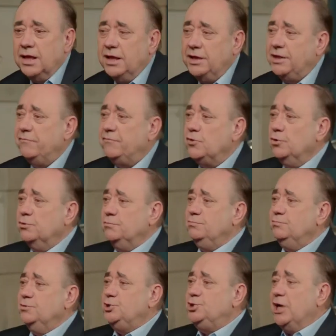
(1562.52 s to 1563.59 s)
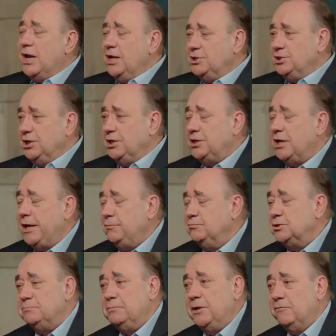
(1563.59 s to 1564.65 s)
Difficult, challenging
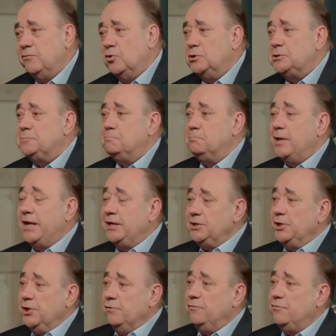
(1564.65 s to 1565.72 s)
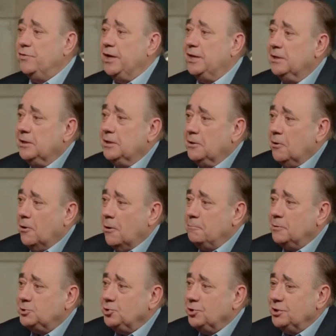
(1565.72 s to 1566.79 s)
times, but of course plenty of
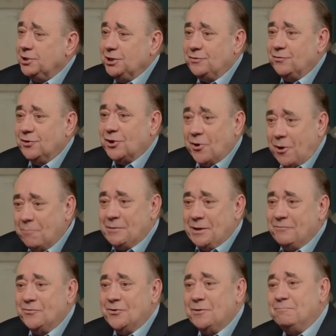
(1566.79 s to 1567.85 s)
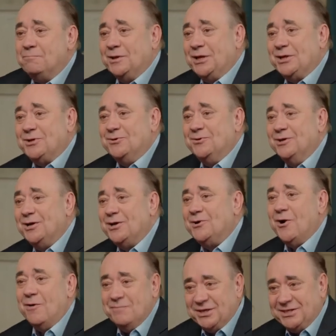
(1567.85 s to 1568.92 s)
opportunities for copy for political
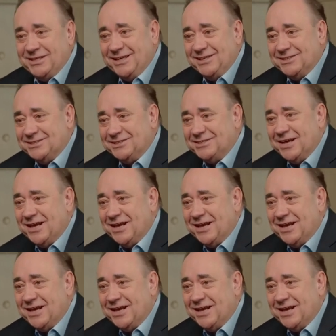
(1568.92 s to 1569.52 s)
commentators